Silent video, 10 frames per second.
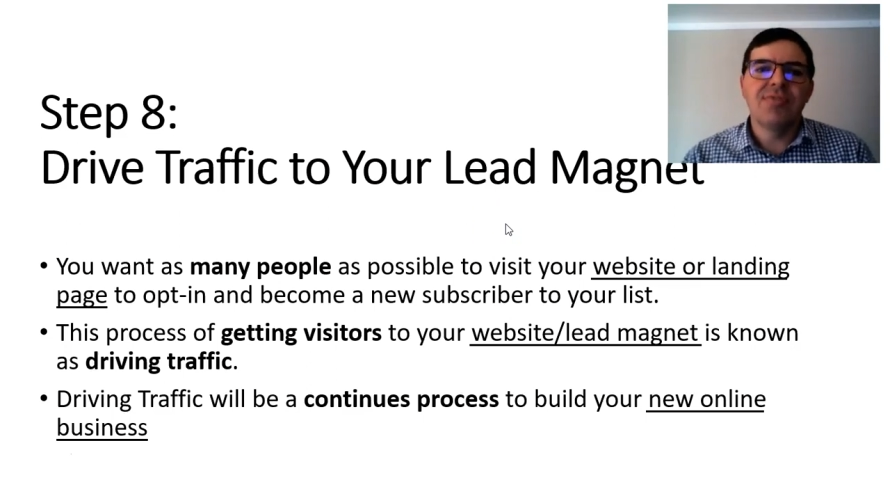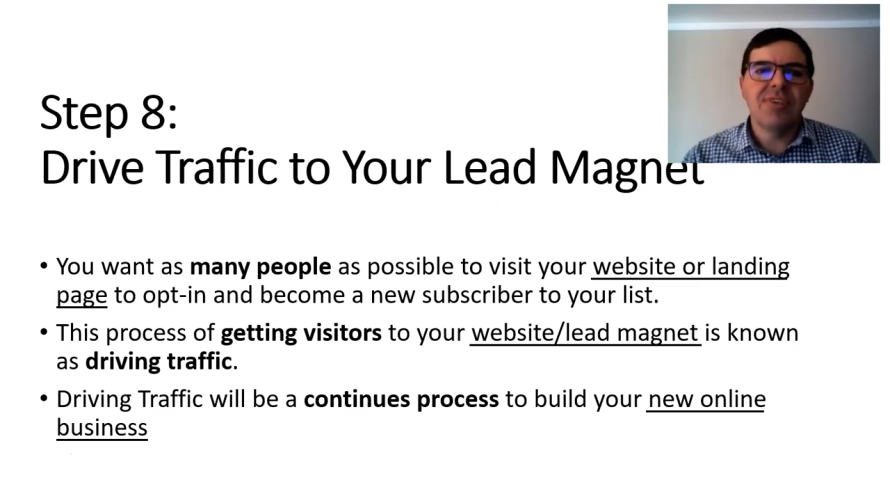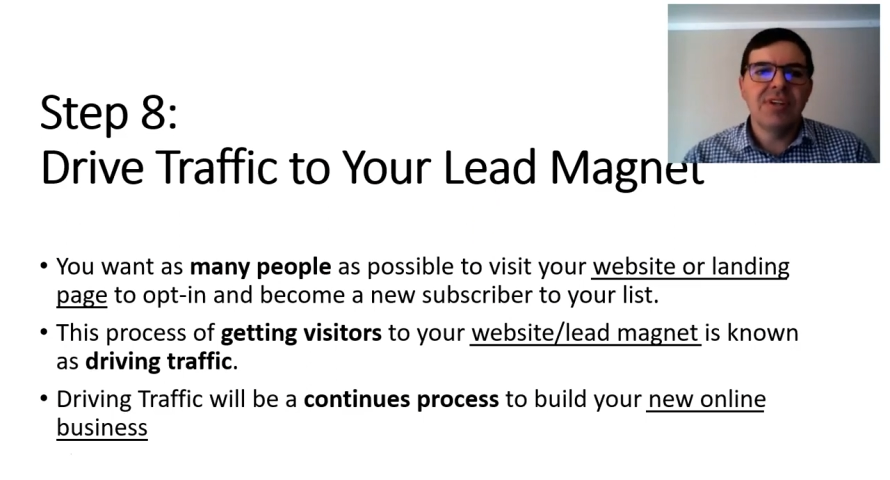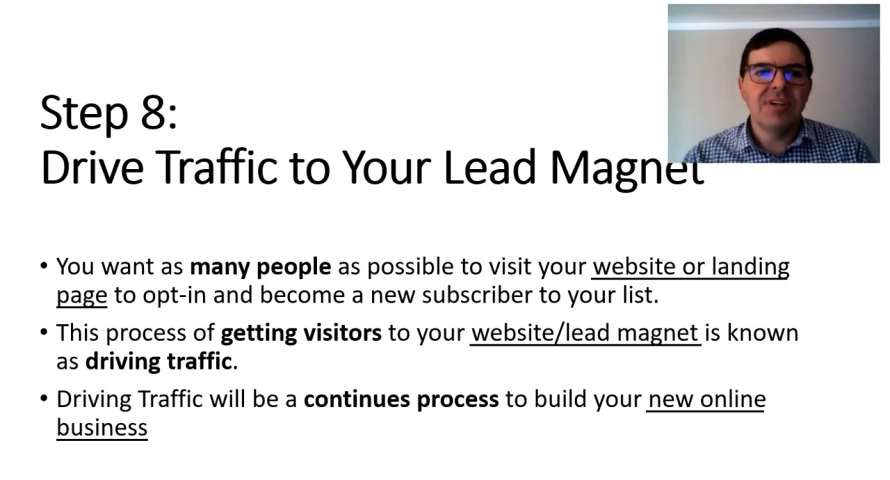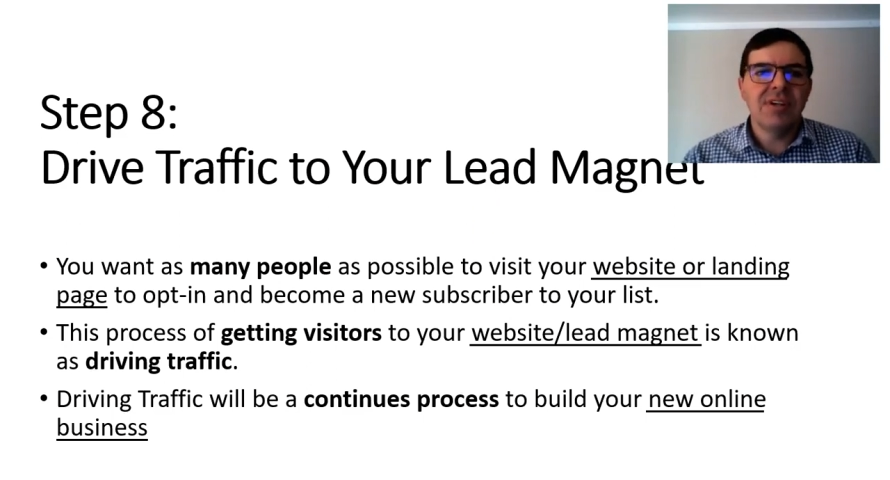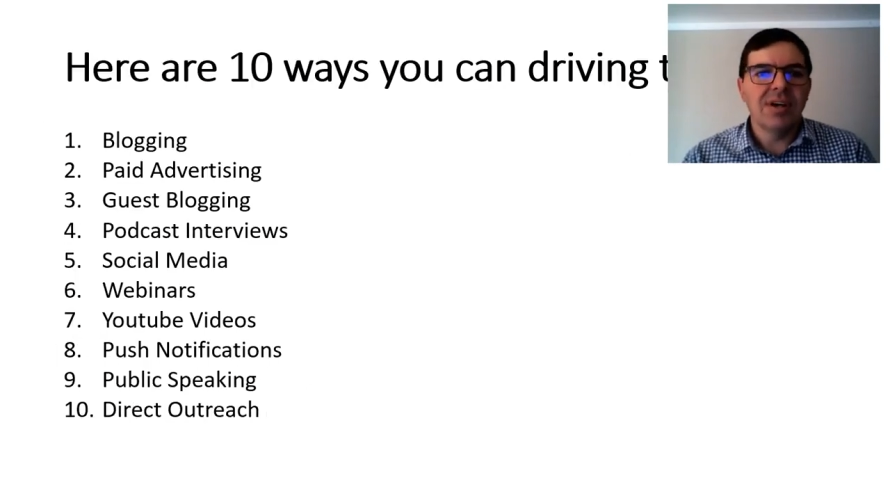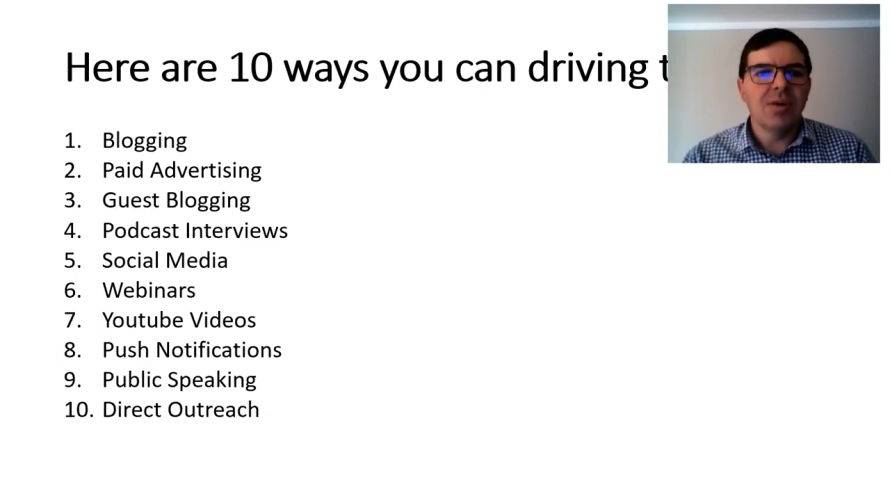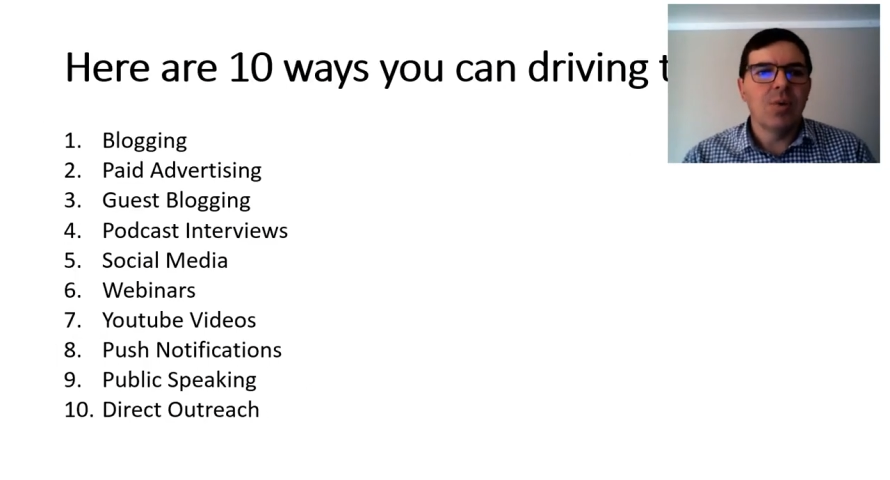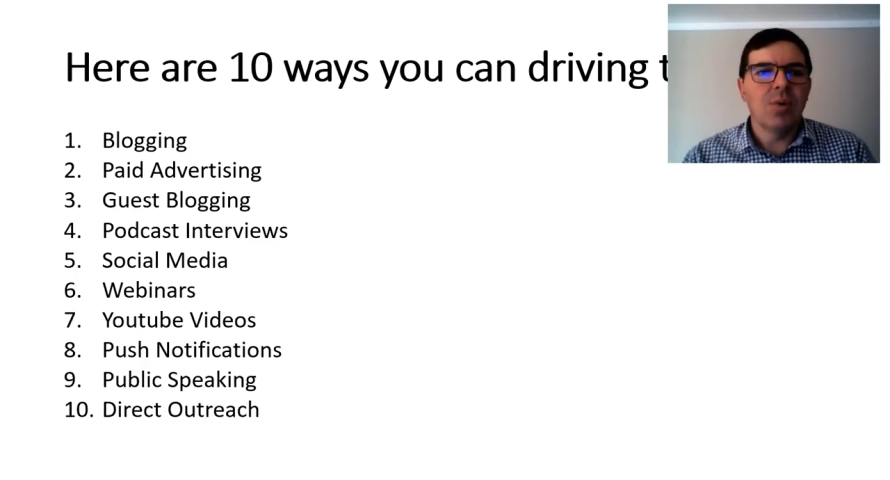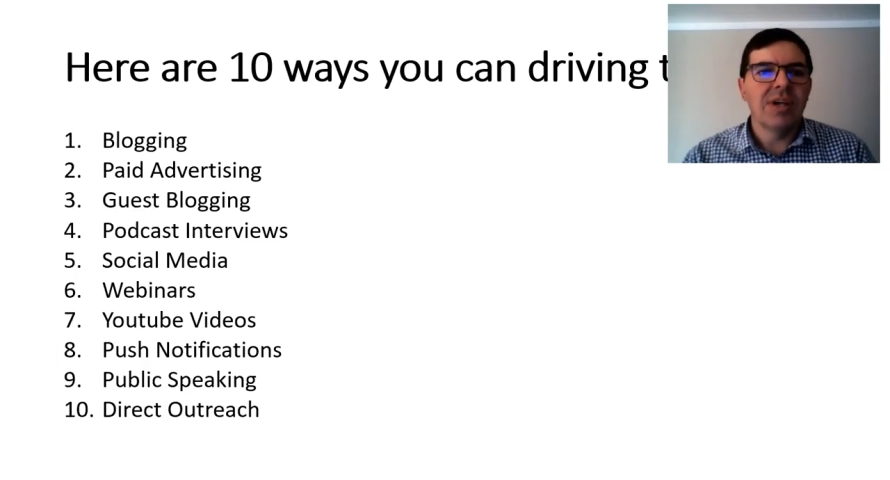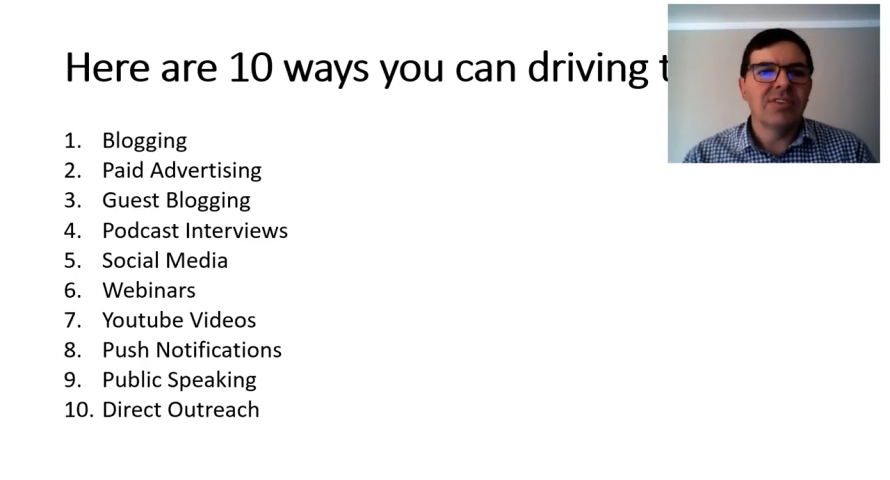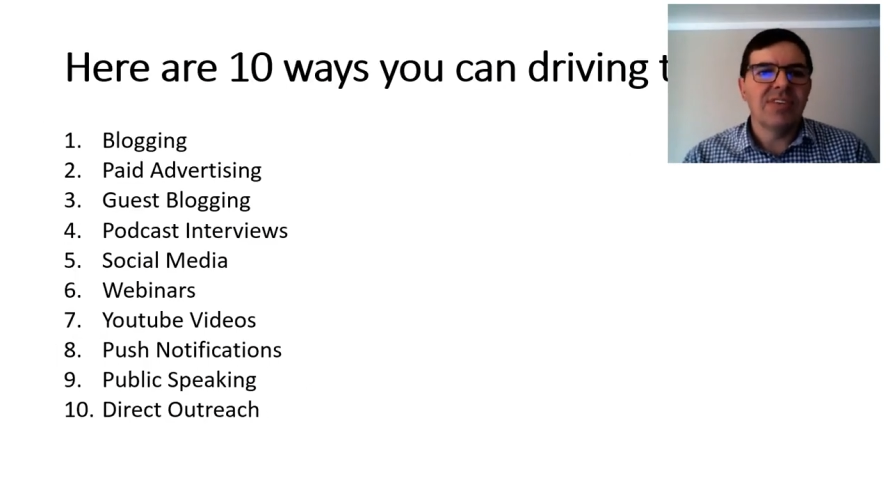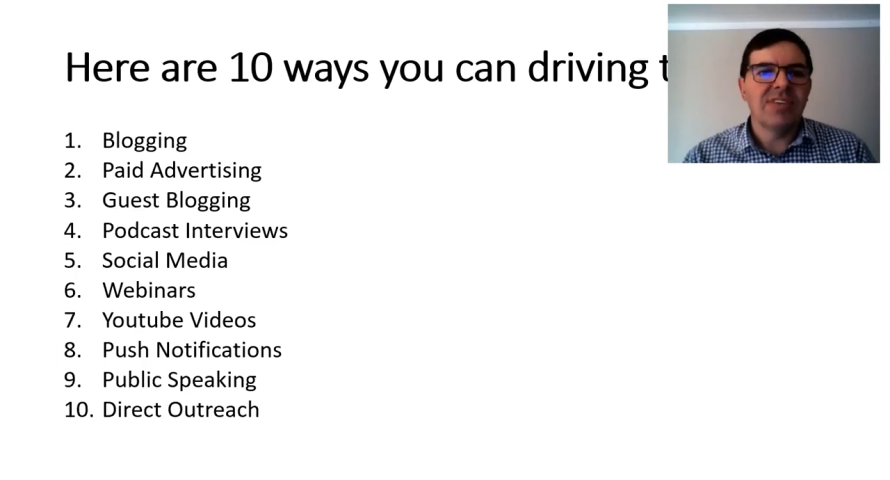free uh, ways.